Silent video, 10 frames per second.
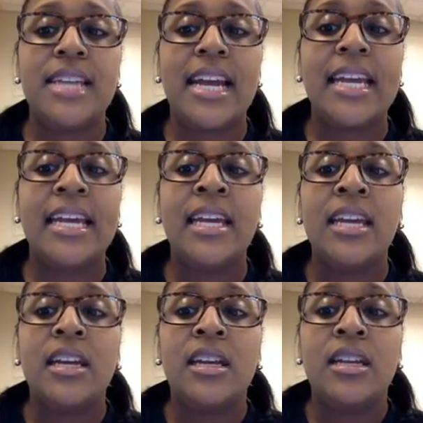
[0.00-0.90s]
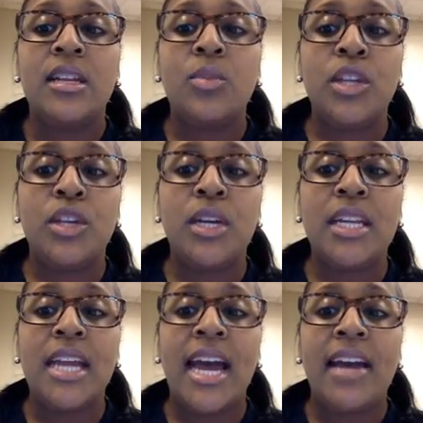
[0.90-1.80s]
day, when you
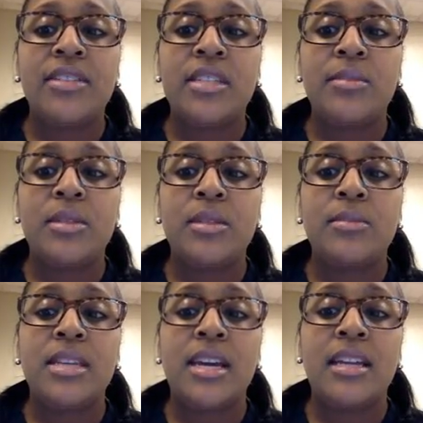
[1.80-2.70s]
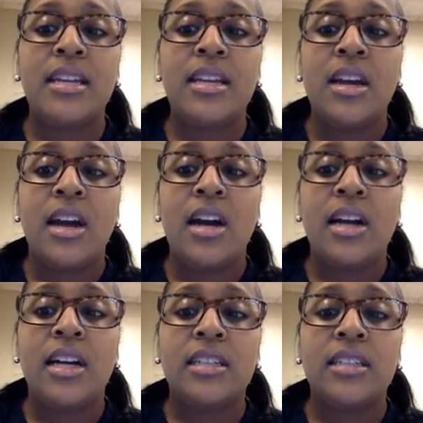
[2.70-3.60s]
can have symptoms that
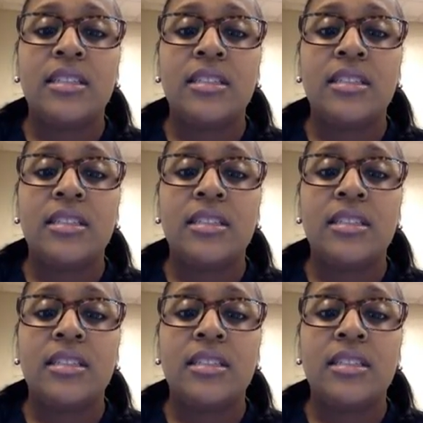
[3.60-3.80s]
are